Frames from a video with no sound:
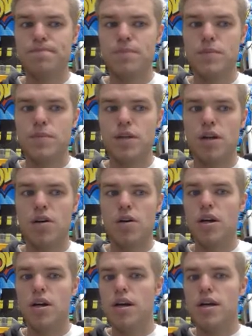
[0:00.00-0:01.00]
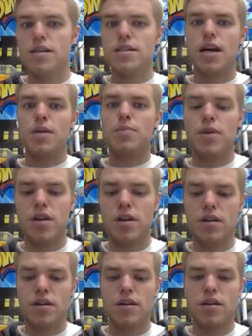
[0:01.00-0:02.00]
you know, type
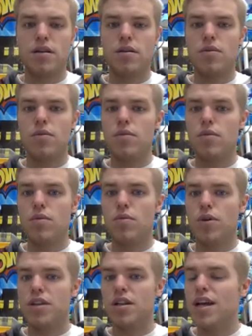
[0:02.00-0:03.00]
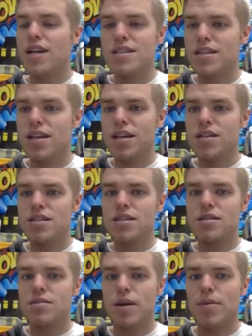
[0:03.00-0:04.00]
in what the lesson
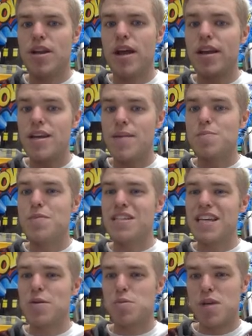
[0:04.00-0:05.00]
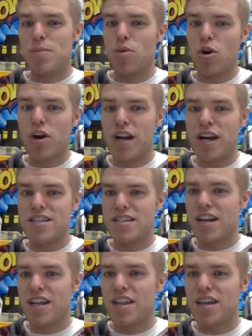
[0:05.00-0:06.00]
is. Maybe to this keeps me more organized than
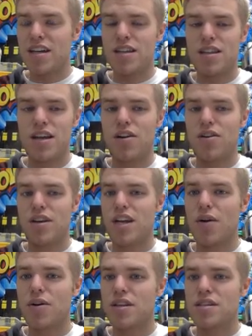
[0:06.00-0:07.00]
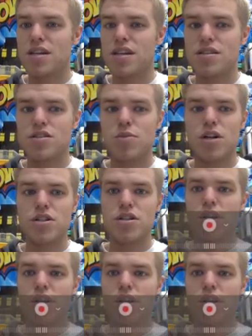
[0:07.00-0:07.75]
anything. They don't really care what this says too much.